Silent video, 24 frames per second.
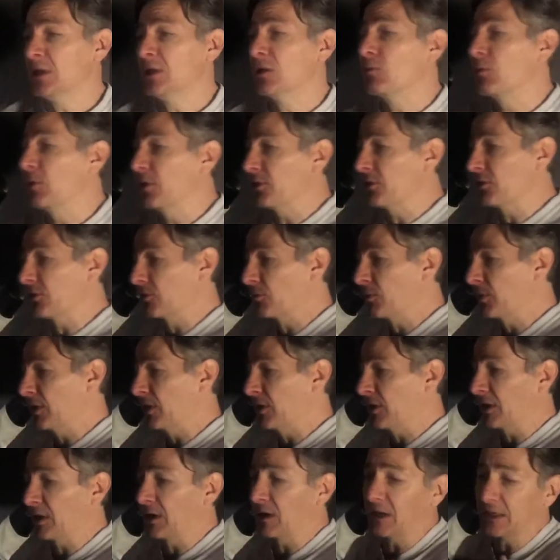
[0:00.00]
whether they're
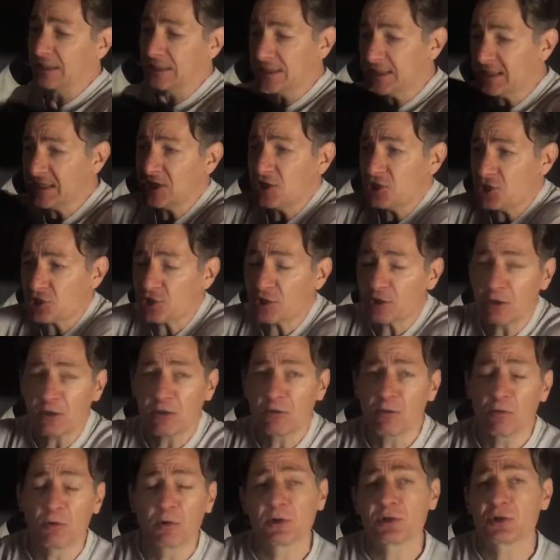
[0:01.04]
wearing a t-shirt
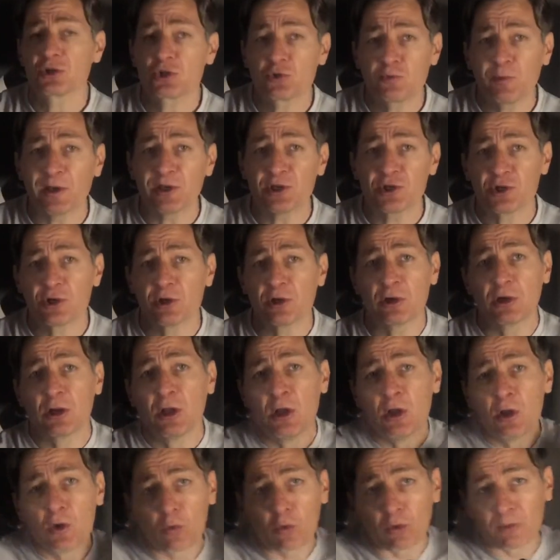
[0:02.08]
or a sweatshirt
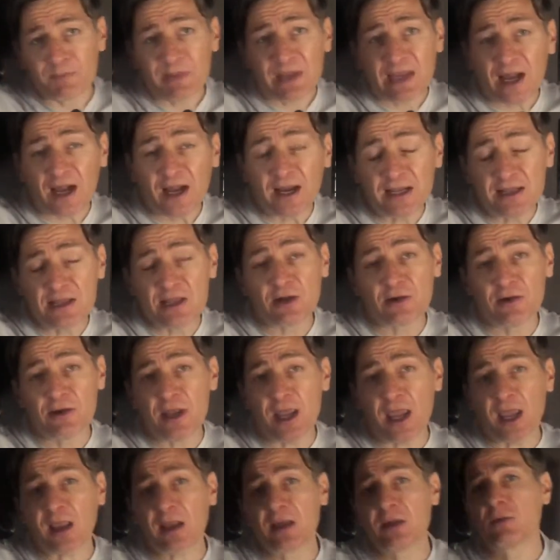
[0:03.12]
or behind their
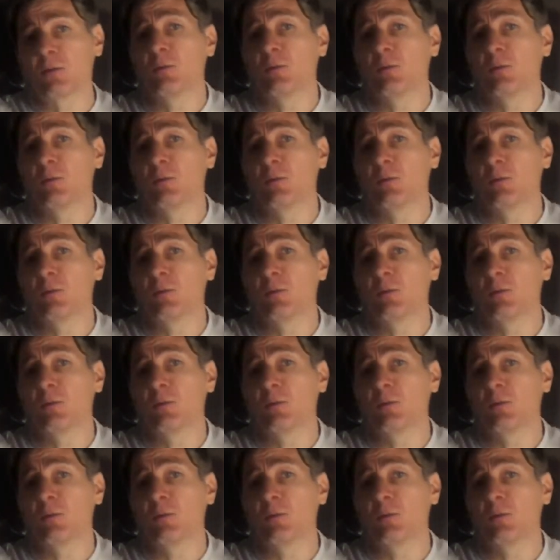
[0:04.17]
neck,